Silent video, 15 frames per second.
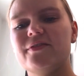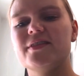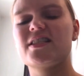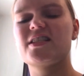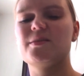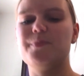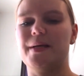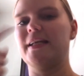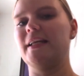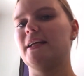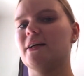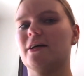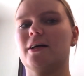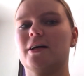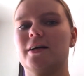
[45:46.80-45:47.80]
spinning
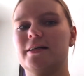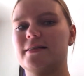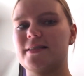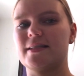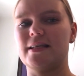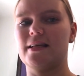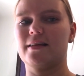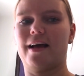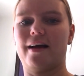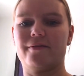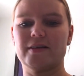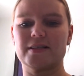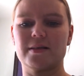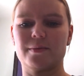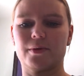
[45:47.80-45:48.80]
her and seeing that
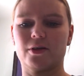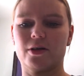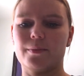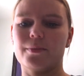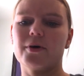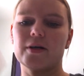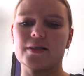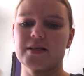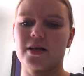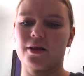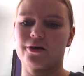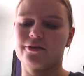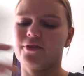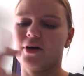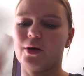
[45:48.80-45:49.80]
vestibular input is another
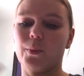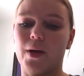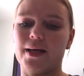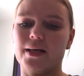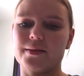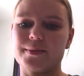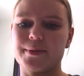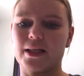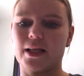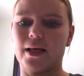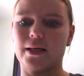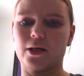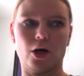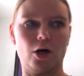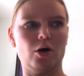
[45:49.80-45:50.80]
fun way to be
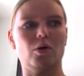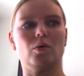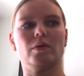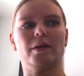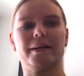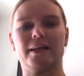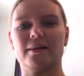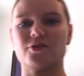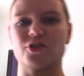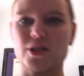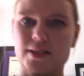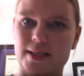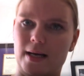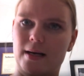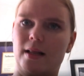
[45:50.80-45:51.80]
like, oh, like, and if she's
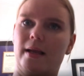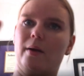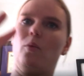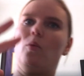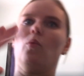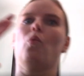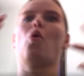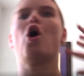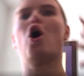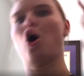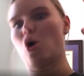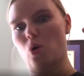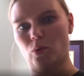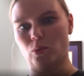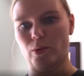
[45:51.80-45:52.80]
kind of like,
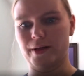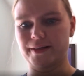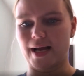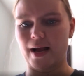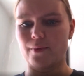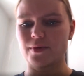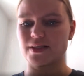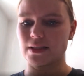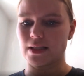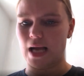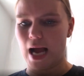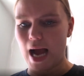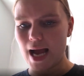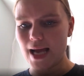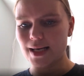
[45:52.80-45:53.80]
whoa, like that was a
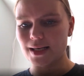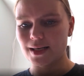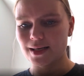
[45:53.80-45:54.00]
lot,